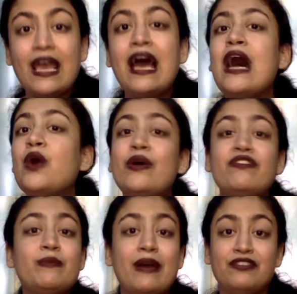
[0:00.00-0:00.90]

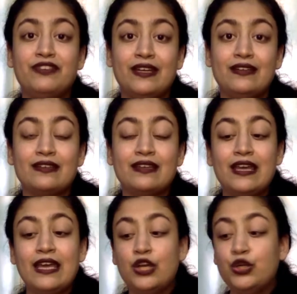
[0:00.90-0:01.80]
However, my friend,
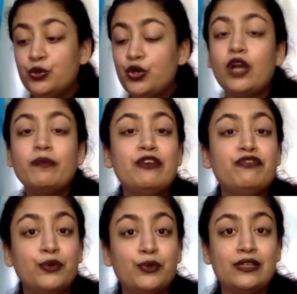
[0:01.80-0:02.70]
do not be
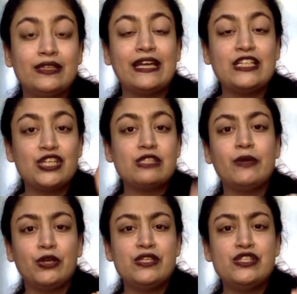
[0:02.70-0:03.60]
fooled that just
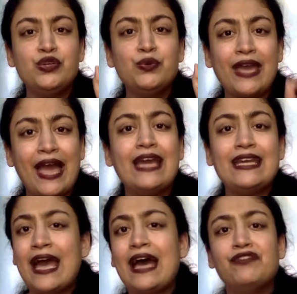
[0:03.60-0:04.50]
because you can
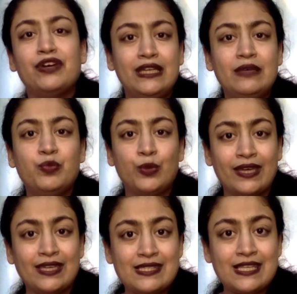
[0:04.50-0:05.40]
have a deep
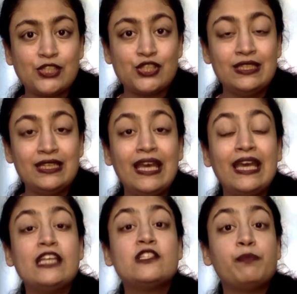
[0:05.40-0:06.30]
working session,
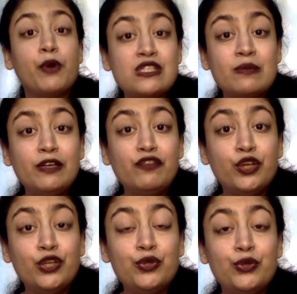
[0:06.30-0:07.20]
it's possible for
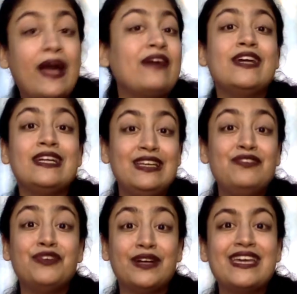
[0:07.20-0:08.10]
you to have that
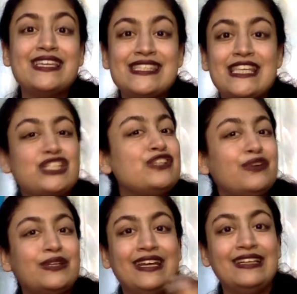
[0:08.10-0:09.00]
deep working session
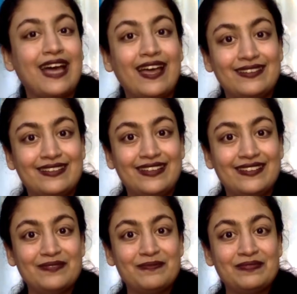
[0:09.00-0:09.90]
for the entire day.
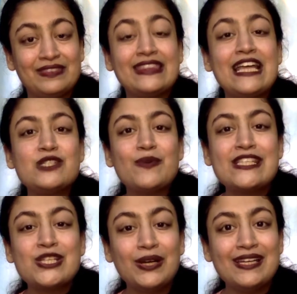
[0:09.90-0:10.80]
That's why
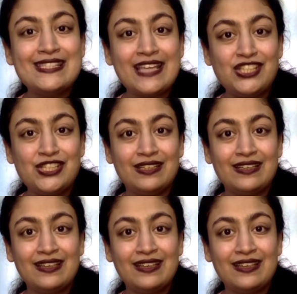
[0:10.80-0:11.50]
it's called a session.